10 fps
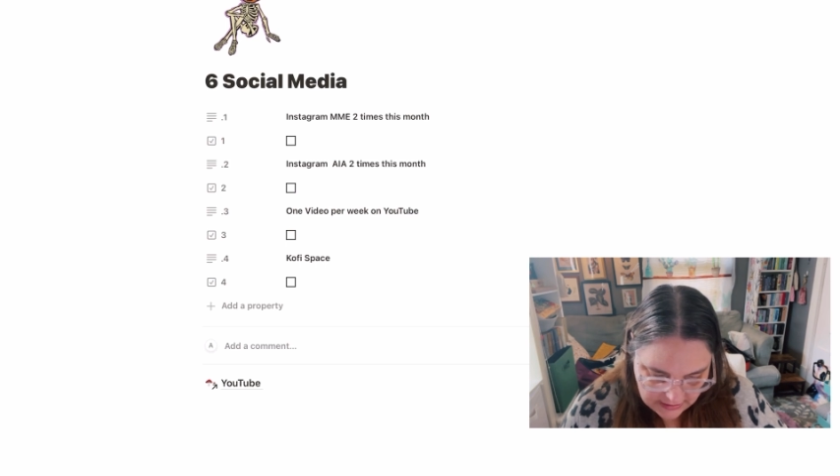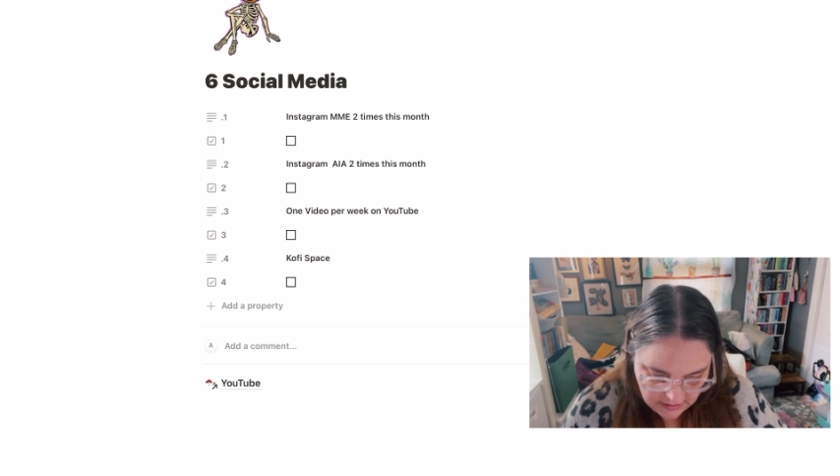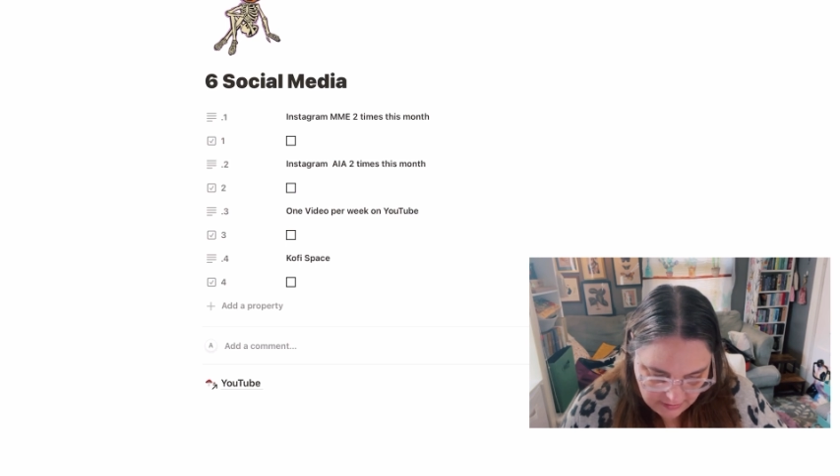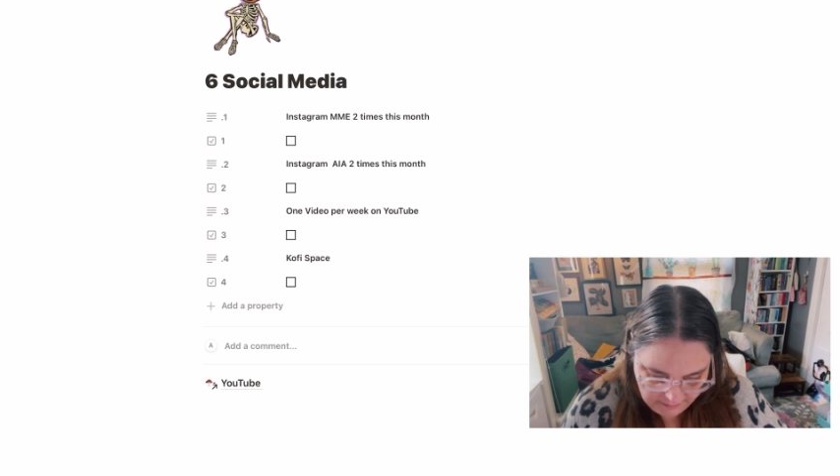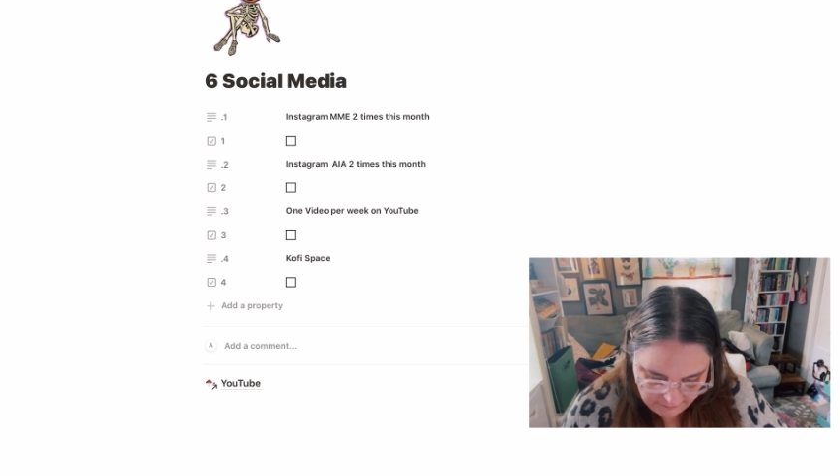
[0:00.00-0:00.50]

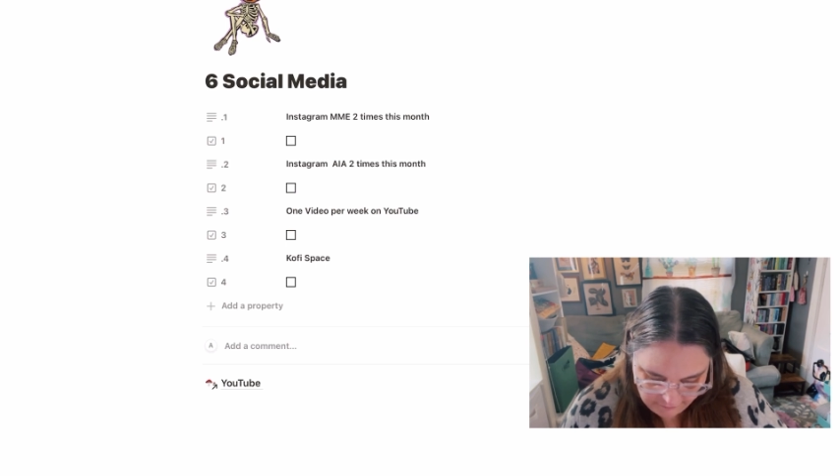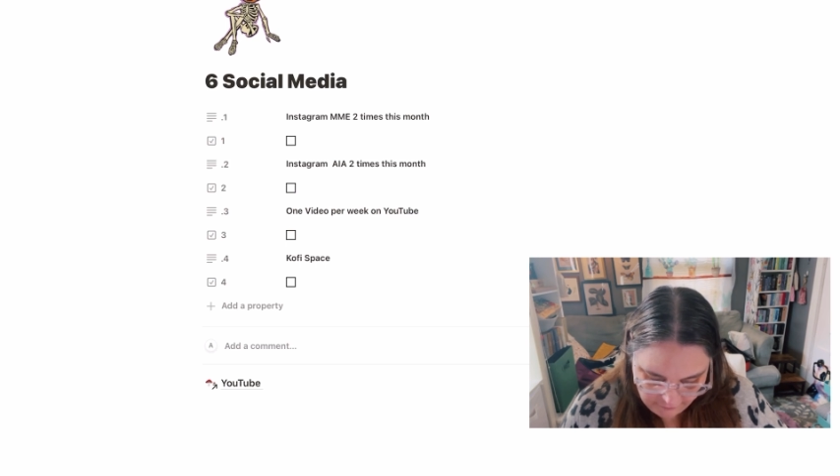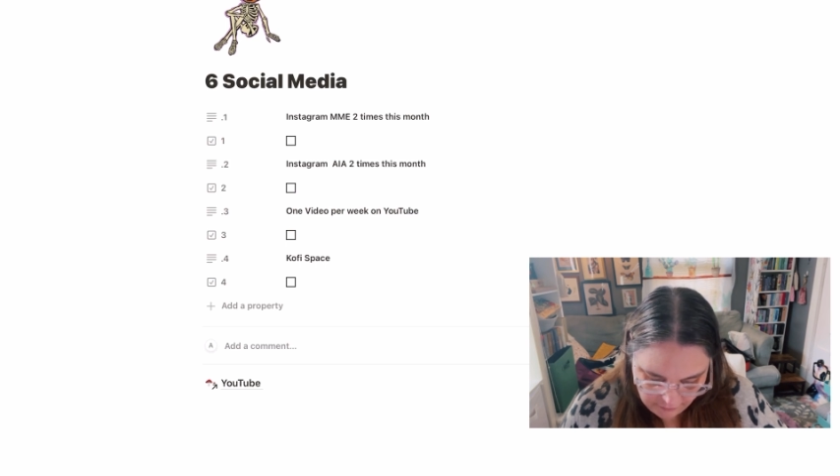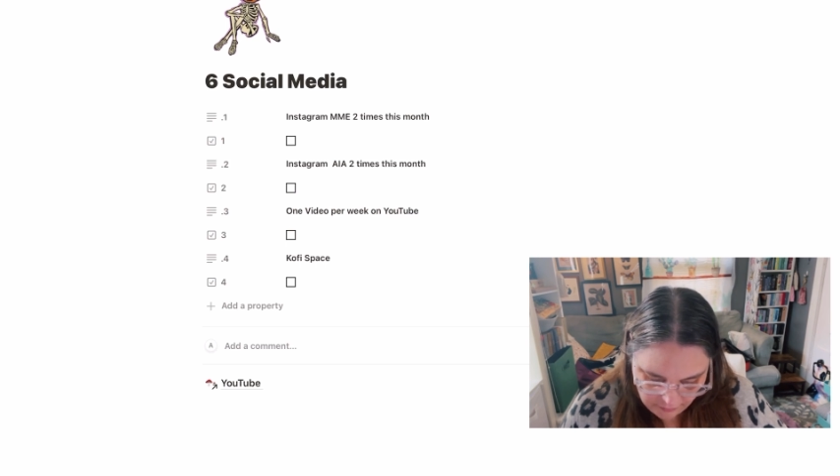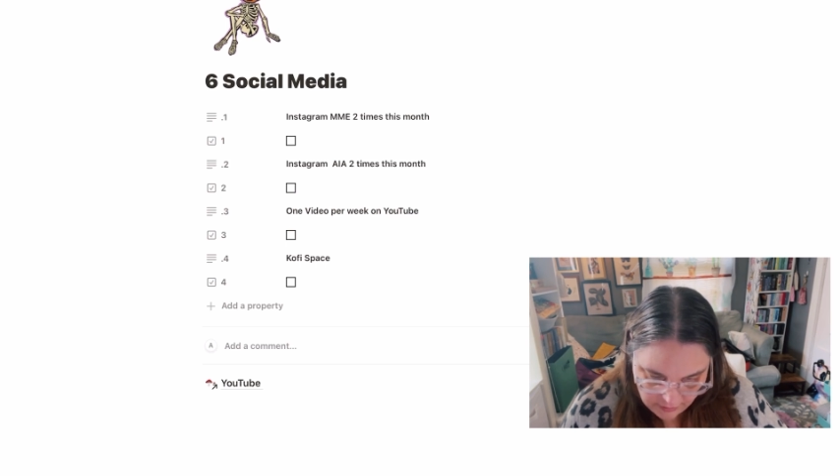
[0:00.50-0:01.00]
up
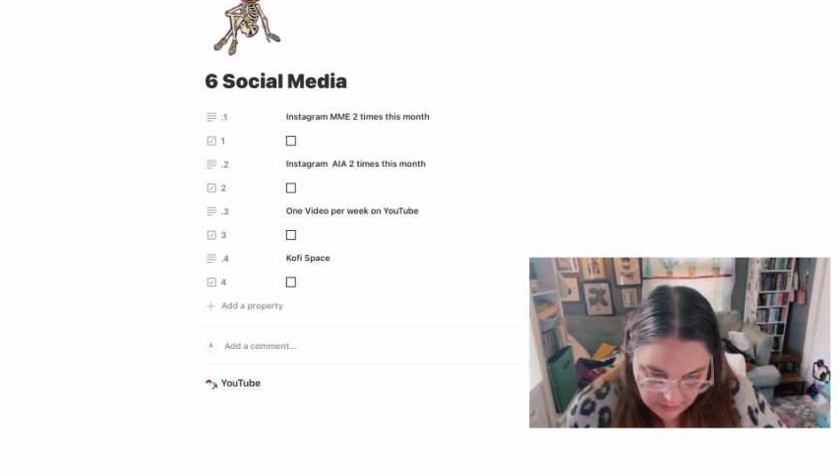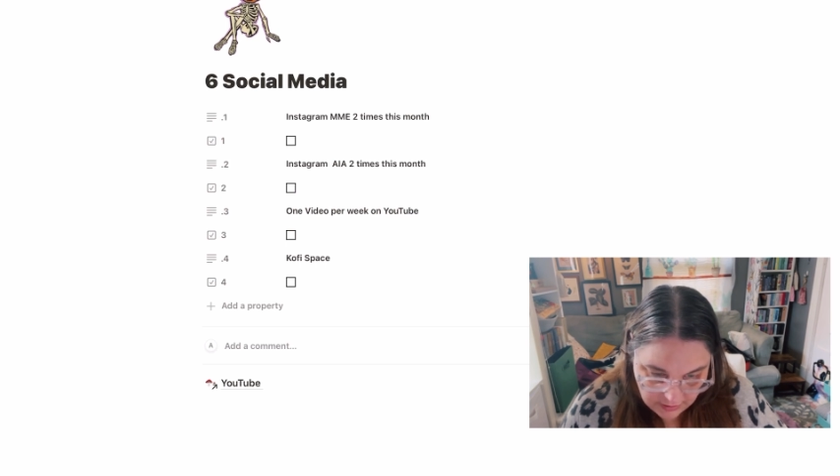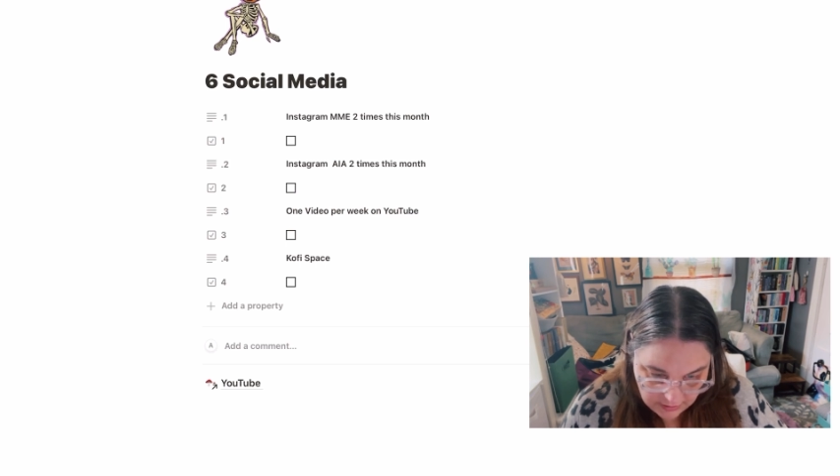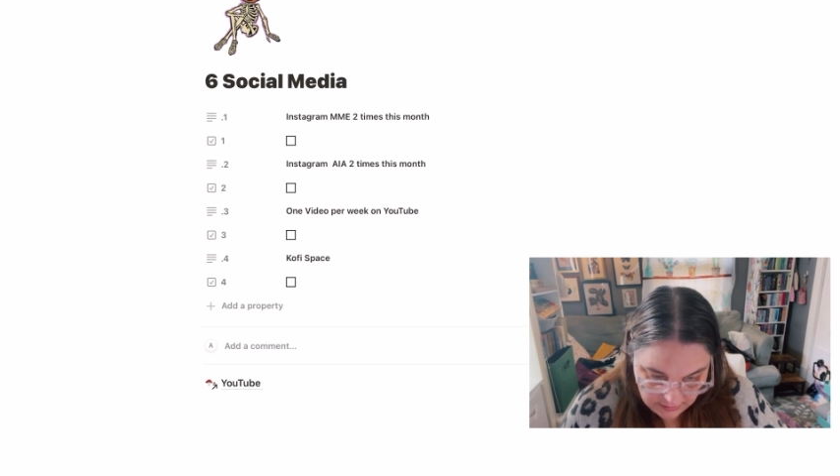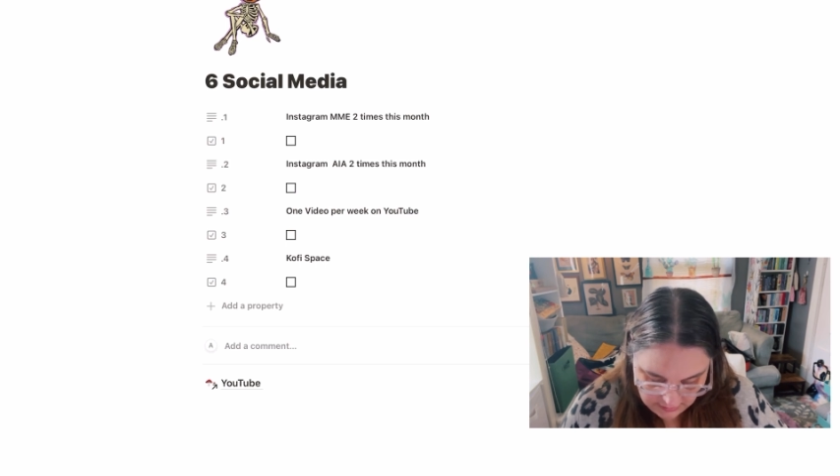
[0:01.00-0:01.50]
for